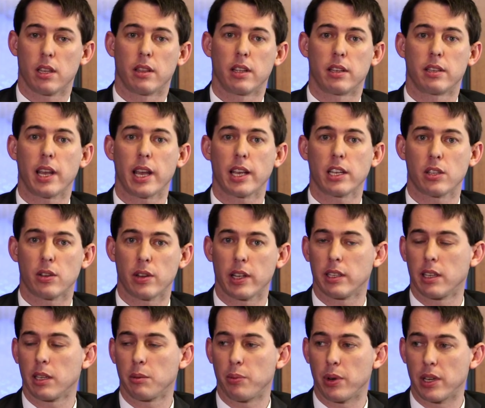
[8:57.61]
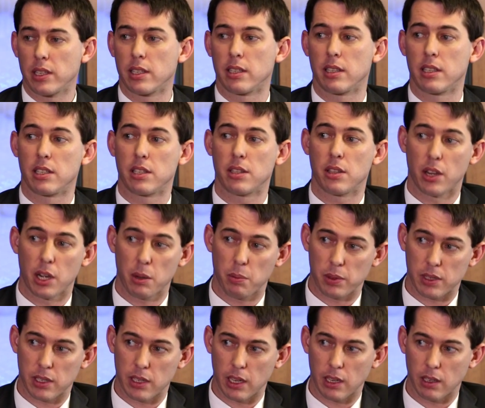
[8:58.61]
the tax rate at present is
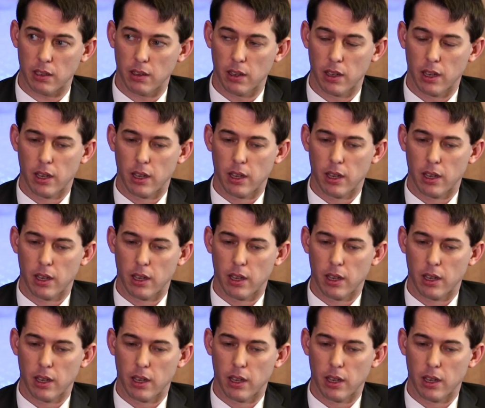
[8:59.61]
30%.